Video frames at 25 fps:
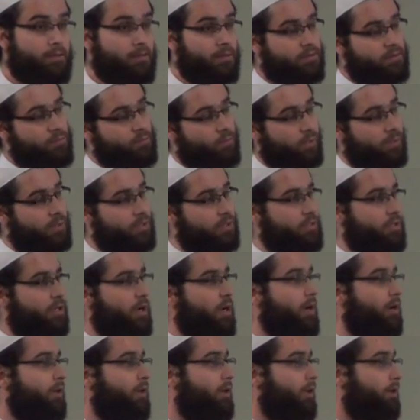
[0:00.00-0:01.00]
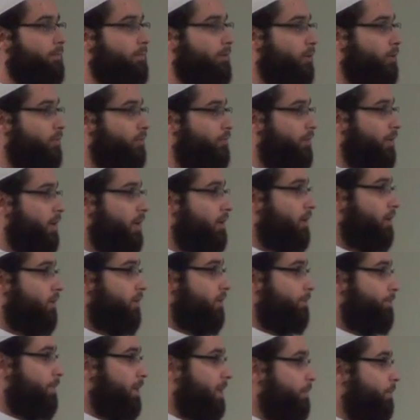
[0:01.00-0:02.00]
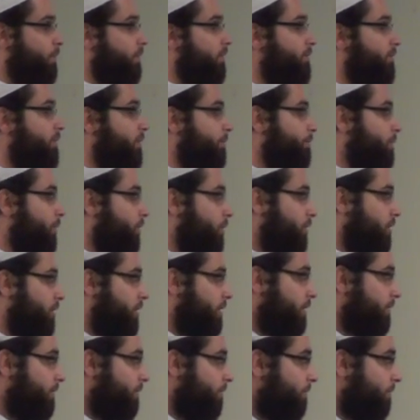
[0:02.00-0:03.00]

This one is talking about fighting the people of the book.